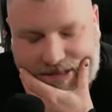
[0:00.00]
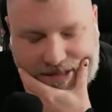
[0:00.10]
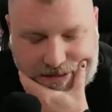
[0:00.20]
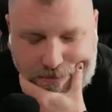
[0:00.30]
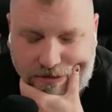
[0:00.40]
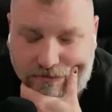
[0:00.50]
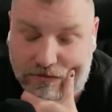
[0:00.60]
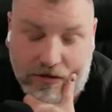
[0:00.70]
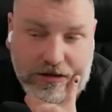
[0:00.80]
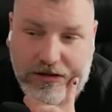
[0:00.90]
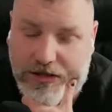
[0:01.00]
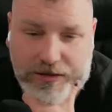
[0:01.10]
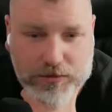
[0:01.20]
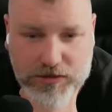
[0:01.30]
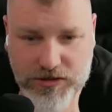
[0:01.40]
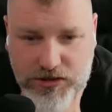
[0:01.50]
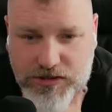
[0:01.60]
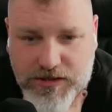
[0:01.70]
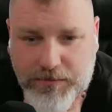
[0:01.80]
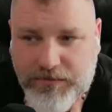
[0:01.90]
Thanks a million for all the kind words that you
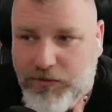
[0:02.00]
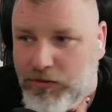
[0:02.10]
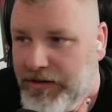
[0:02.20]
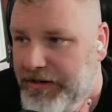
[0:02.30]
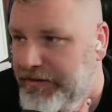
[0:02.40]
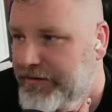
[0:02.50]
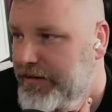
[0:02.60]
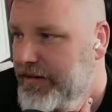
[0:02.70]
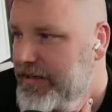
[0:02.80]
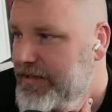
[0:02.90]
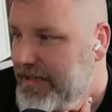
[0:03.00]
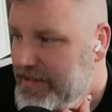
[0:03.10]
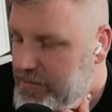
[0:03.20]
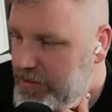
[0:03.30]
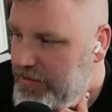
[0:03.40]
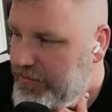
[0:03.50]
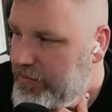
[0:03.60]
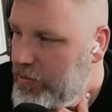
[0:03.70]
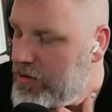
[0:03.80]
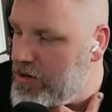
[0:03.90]
said beforehand. Thanks a million
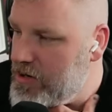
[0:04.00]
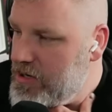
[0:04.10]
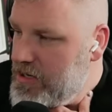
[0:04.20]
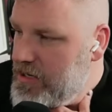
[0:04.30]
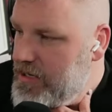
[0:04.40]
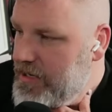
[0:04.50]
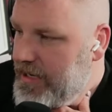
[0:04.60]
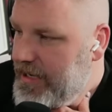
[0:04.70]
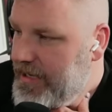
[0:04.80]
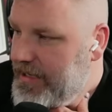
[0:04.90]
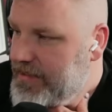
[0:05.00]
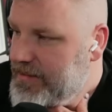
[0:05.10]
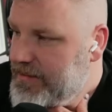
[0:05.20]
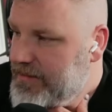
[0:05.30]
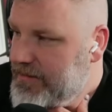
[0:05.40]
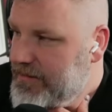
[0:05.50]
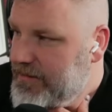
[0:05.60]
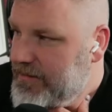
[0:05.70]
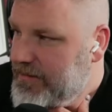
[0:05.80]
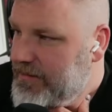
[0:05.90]
for all
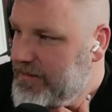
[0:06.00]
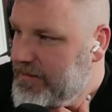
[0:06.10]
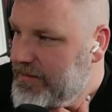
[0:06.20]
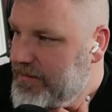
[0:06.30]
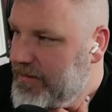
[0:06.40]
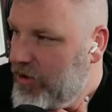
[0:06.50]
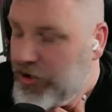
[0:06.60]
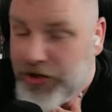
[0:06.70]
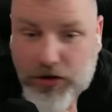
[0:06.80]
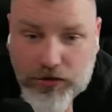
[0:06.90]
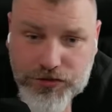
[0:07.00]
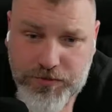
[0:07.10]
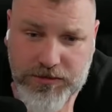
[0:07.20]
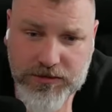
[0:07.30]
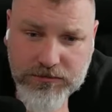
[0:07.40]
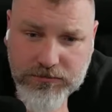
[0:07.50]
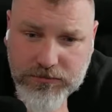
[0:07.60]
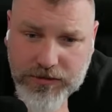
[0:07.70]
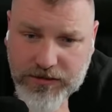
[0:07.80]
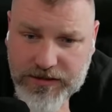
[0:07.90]
the encouragement
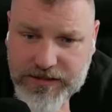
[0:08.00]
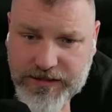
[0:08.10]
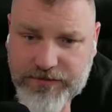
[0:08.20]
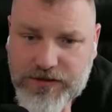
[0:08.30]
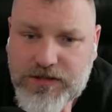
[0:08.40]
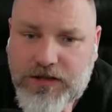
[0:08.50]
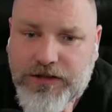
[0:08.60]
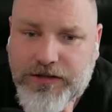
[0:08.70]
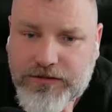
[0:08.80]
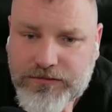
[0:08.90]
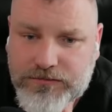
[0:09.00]
that you guys have given us all year.